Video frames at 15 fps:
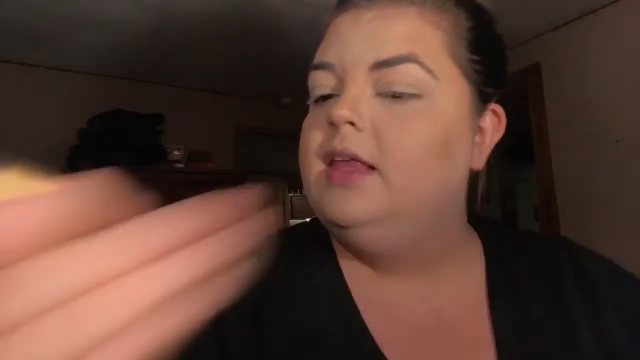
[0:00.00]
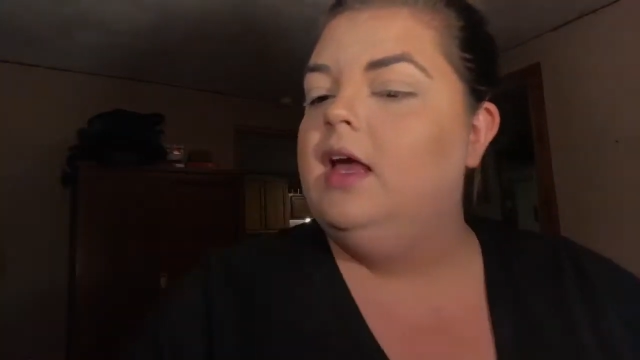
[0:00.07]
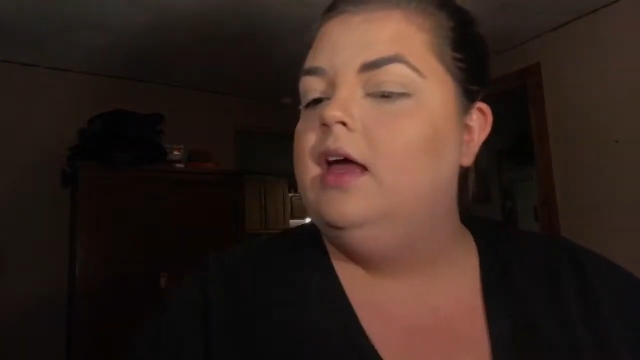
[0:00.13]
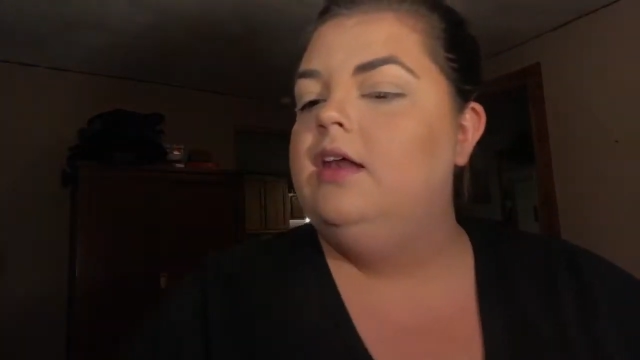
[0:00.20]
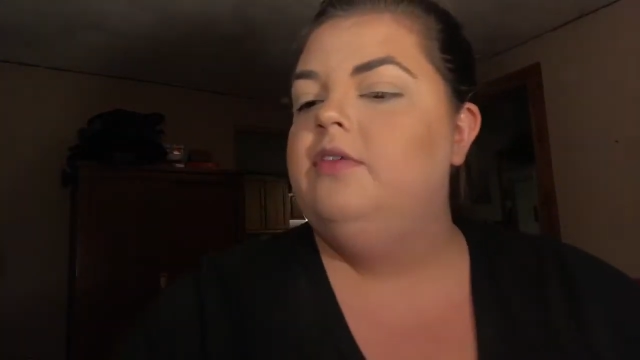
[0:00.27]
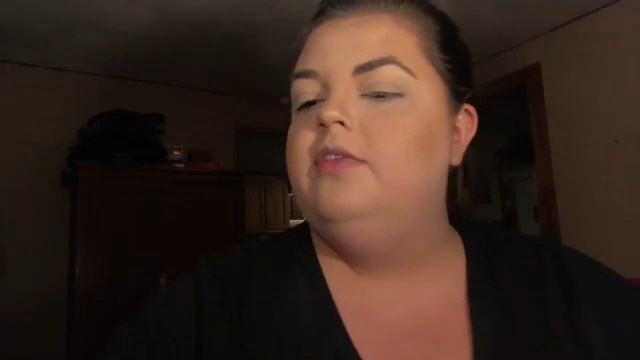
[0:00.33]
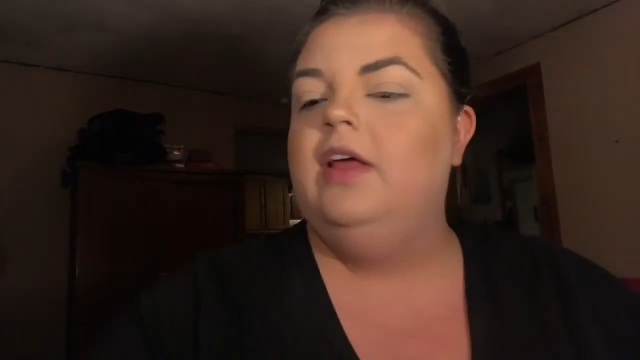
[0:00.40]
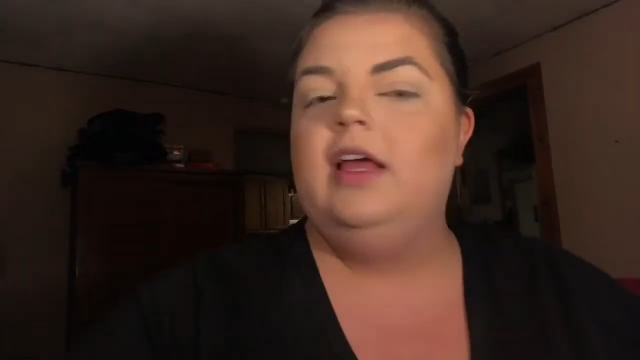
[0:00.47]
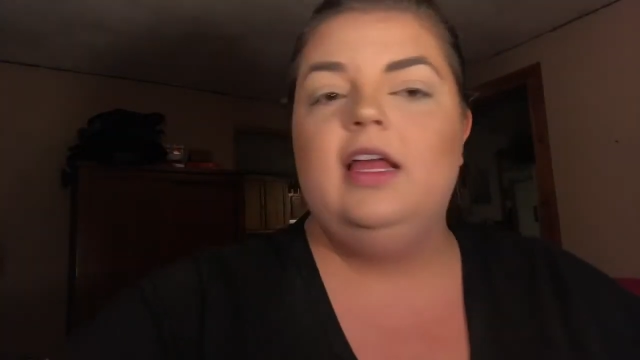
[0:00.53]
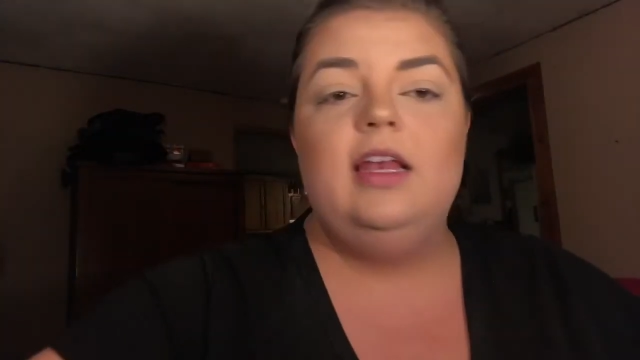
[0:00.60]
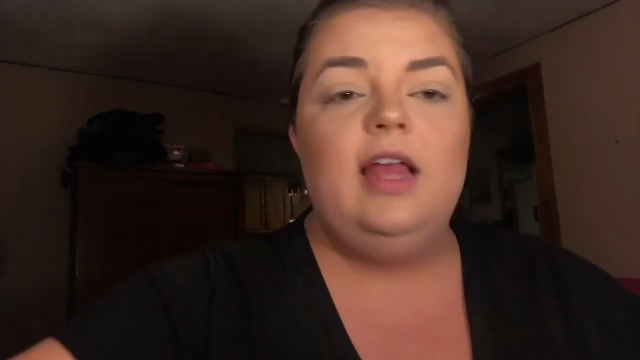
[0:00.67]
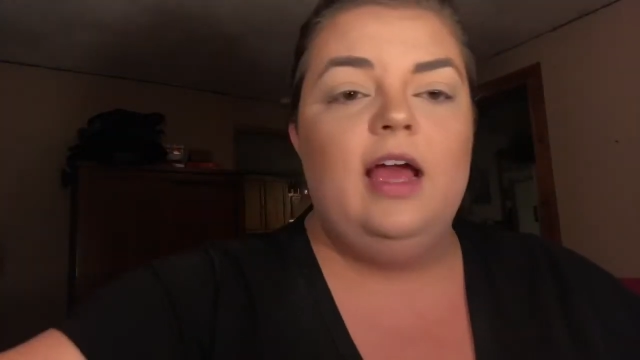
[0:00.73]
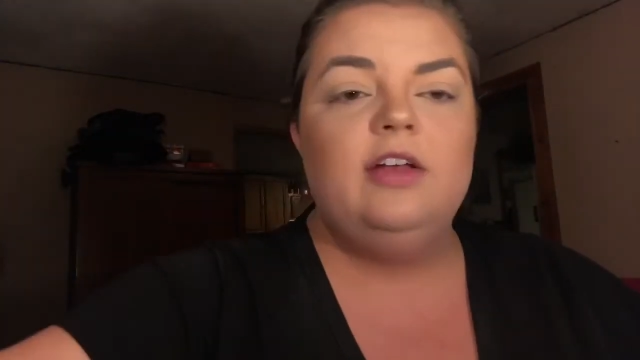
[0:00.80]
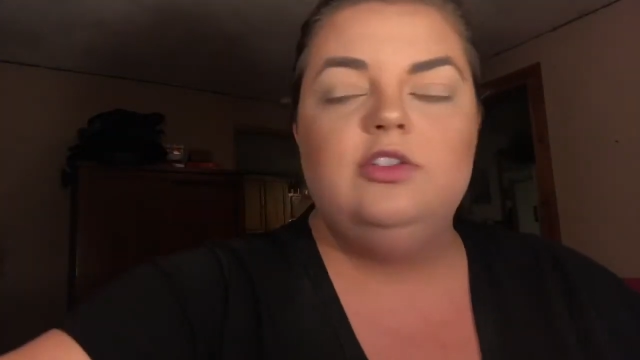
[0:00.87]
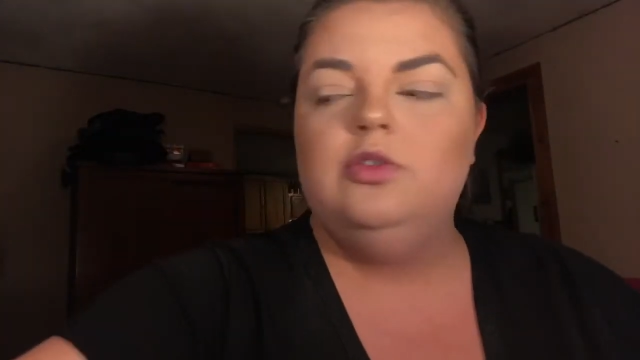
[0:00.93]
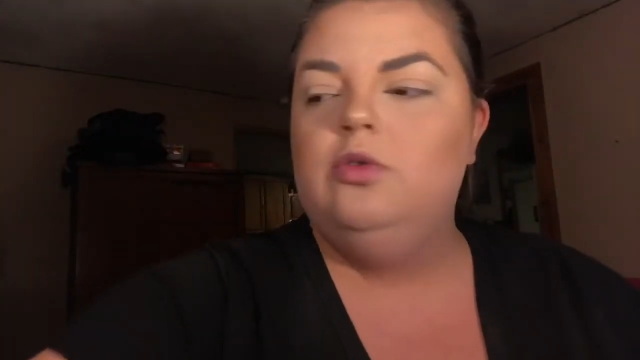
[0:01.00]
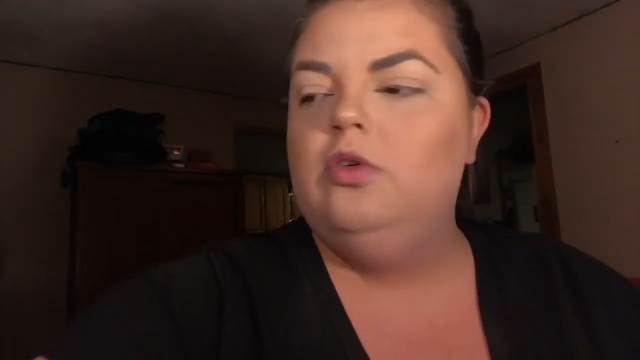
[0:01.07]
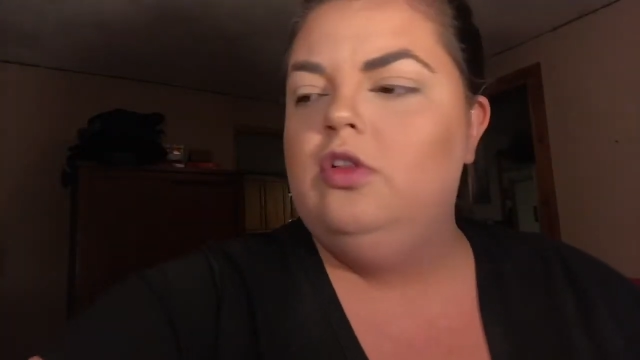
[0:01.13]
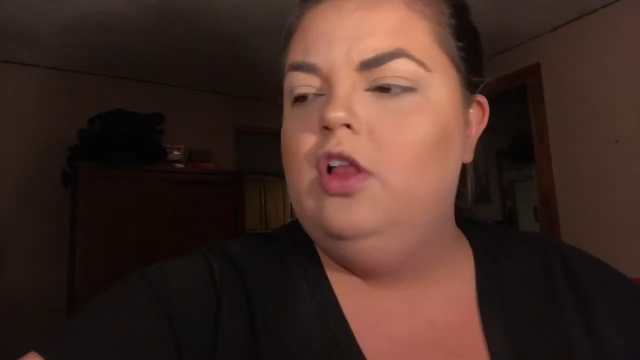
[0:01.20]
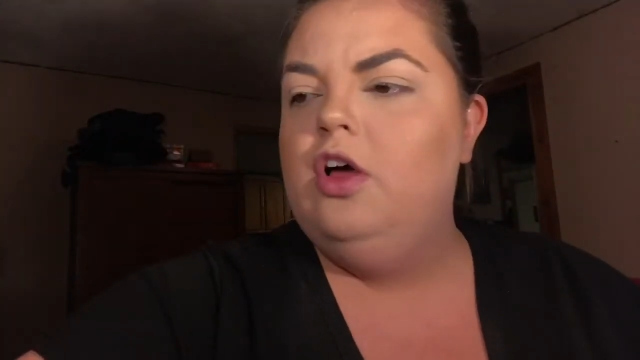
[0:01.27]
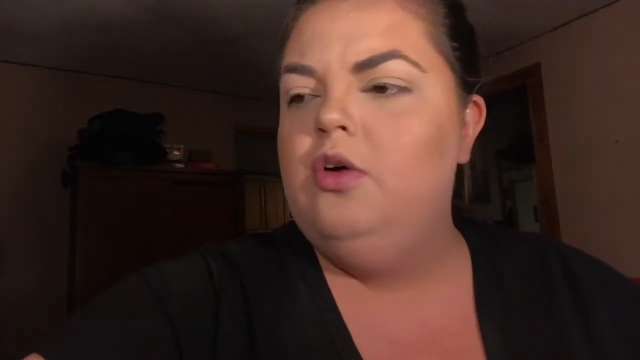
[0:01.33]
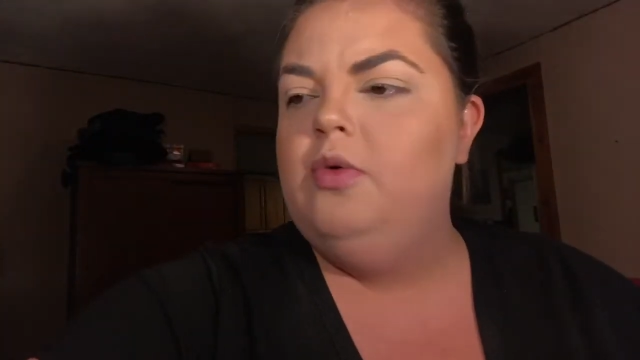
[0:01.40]
kind of like a natural
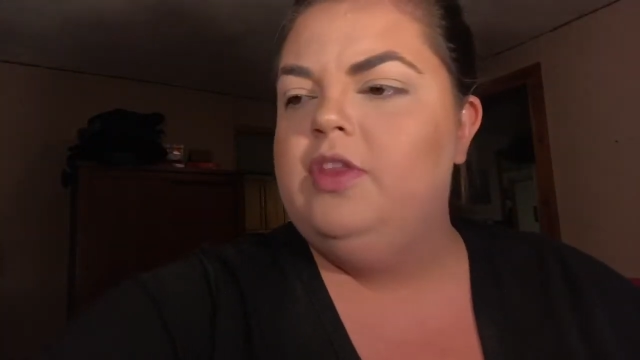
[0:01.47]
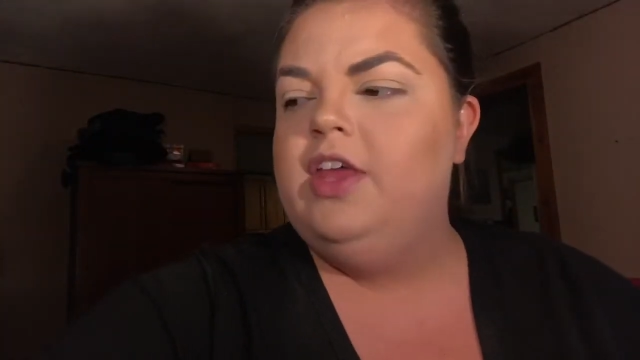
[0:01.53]
glow